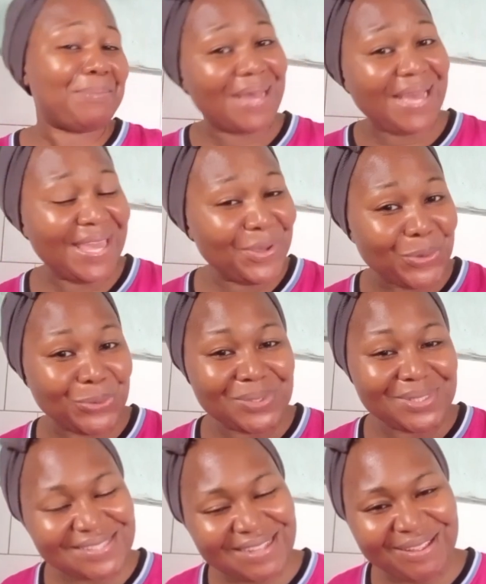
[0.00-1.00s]
my
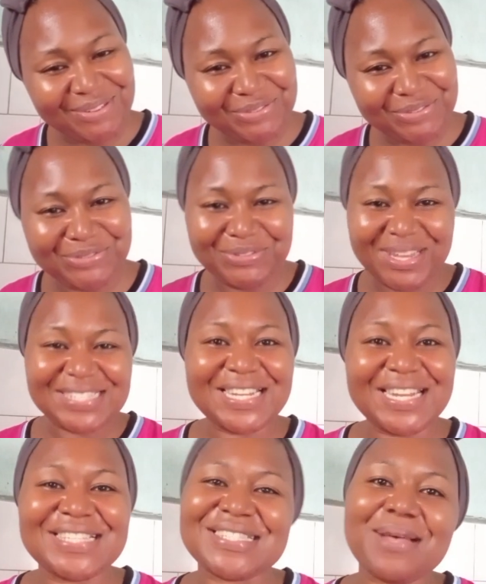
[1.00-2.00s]
own self as an
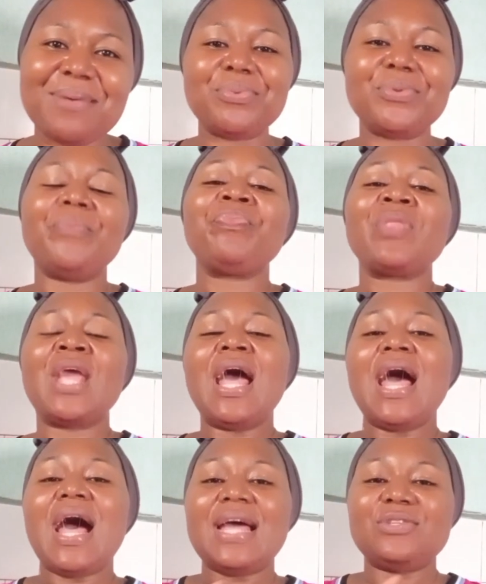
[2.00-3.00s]
example
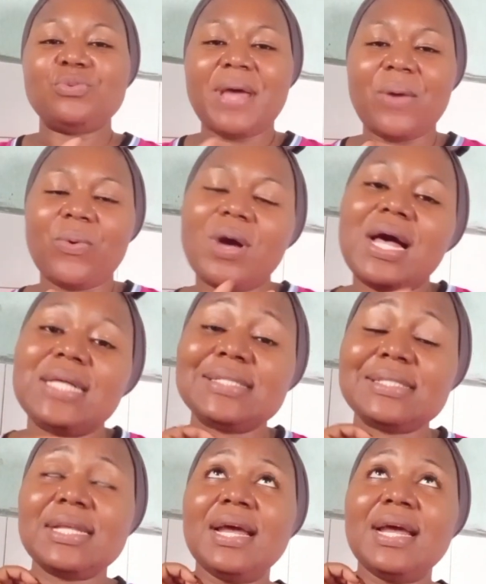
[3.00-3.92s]
i do my workouts